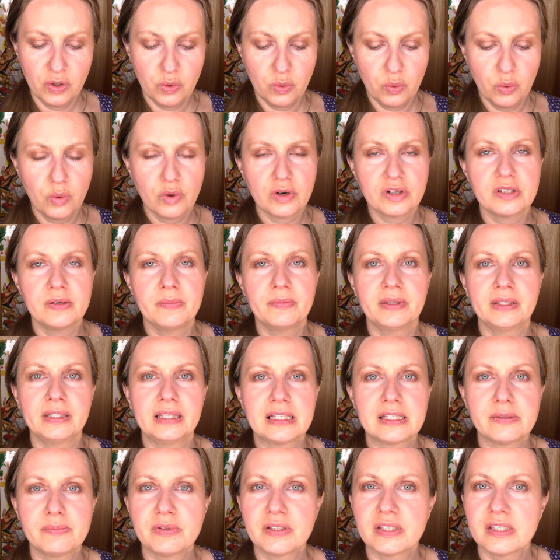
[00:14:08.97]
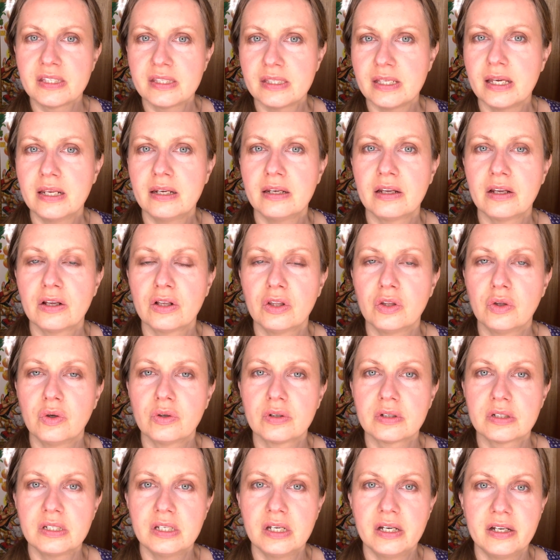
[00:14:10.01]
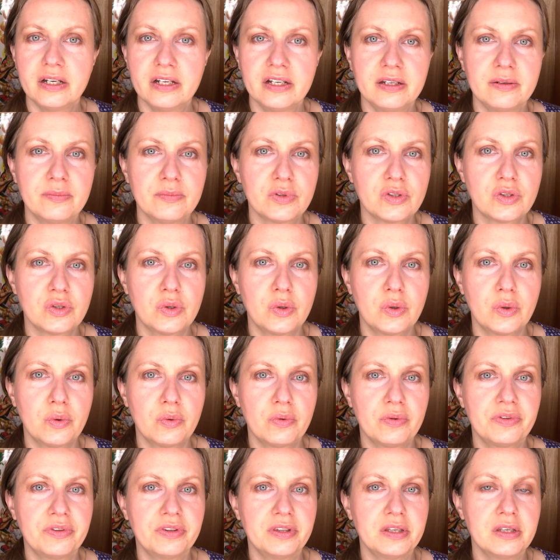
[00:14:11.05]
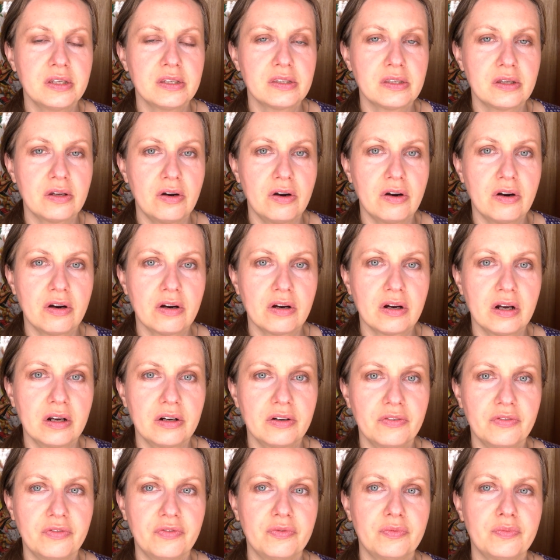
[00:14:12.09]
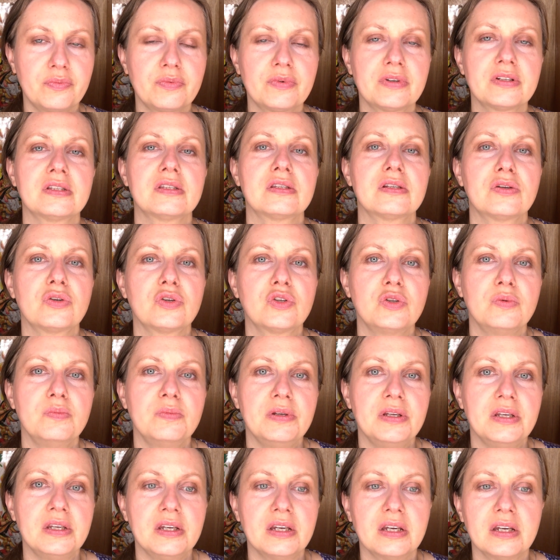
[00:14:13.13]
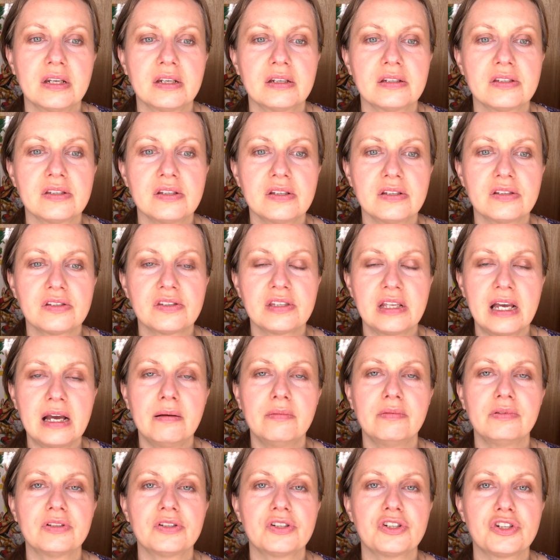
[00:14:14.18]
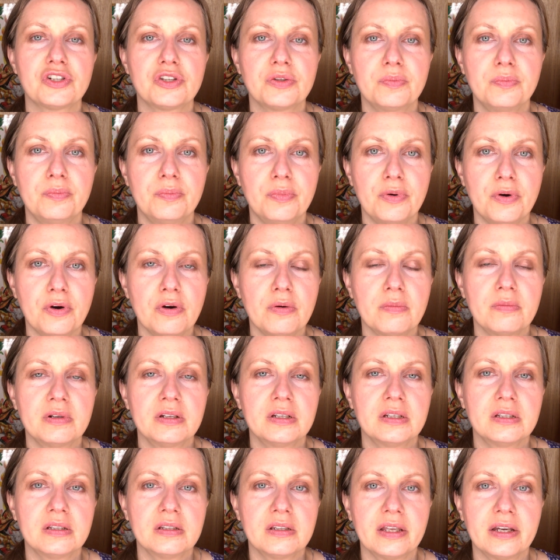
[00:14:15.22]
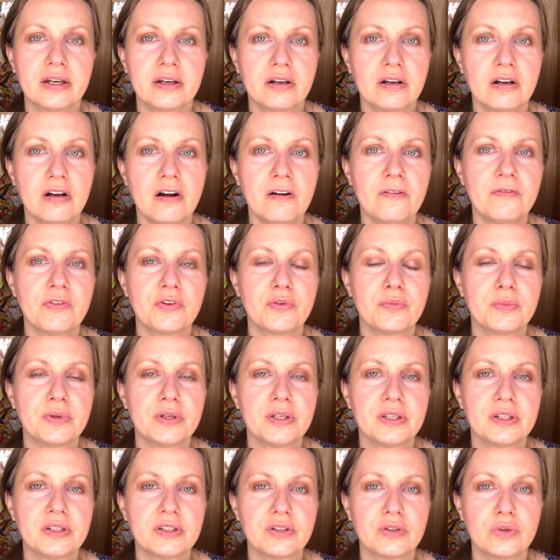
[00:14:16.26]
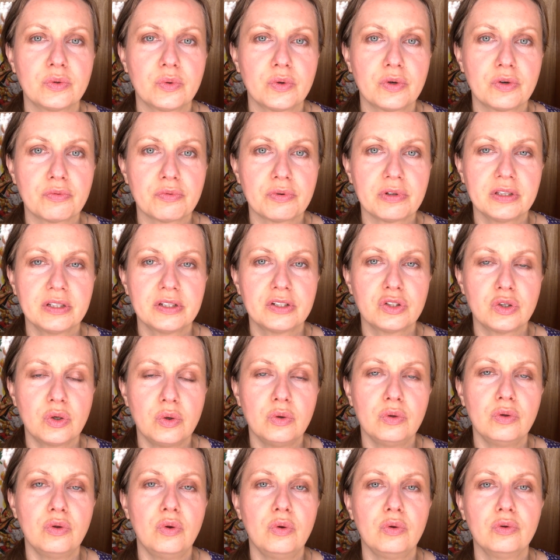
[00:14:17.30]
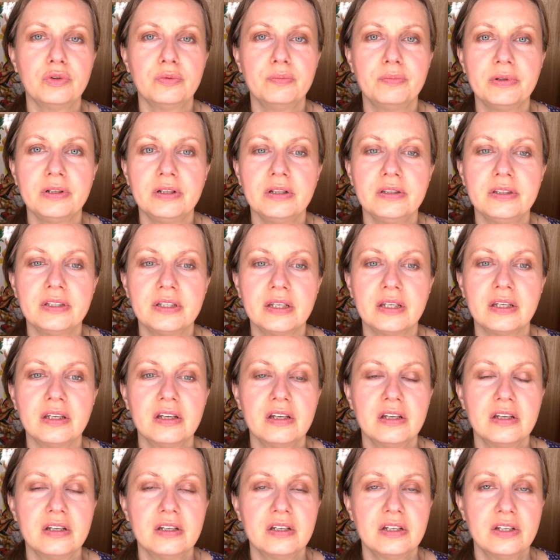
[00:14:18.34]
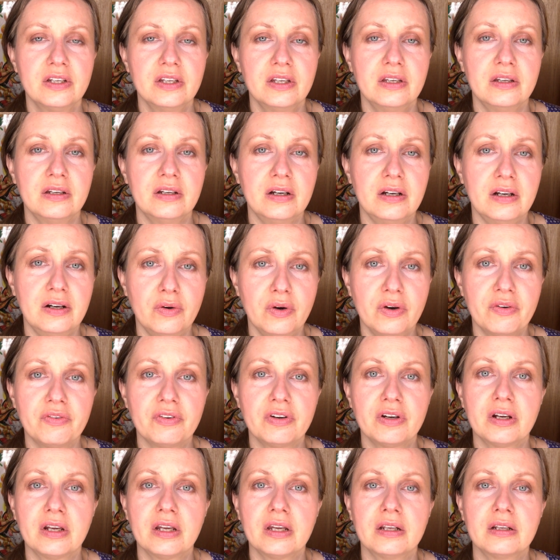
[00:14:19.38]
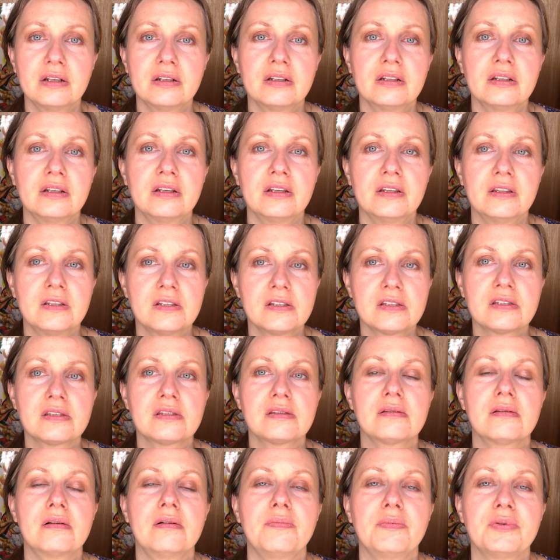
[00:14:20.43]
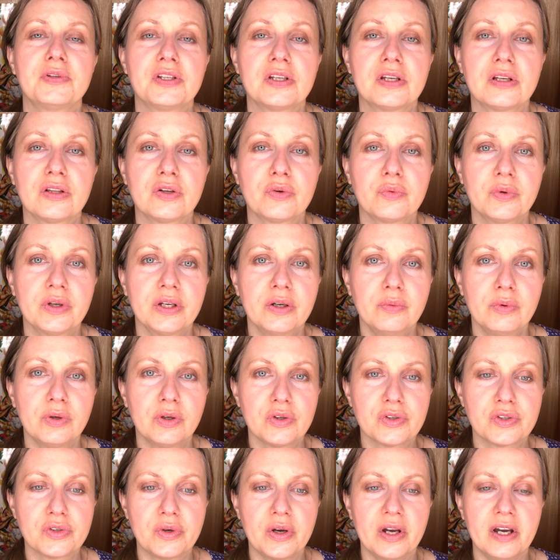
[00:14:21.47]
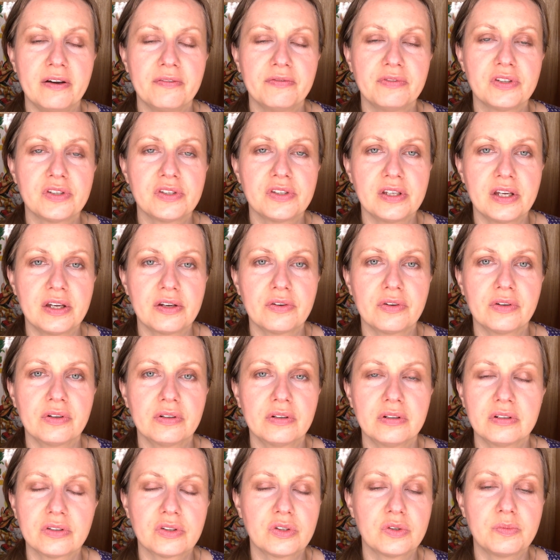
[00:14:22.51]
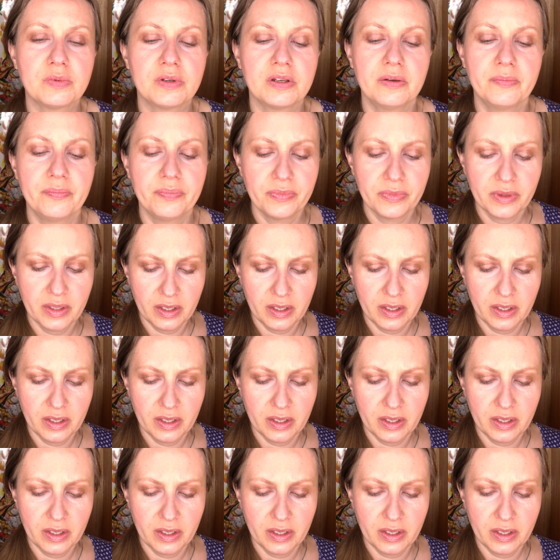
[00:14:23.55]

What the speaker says: or something that's been standing a long time. So things that are kind of considered to be, again, established, permanent, like a government or really tall old building. However, again, in this particular week, we also have the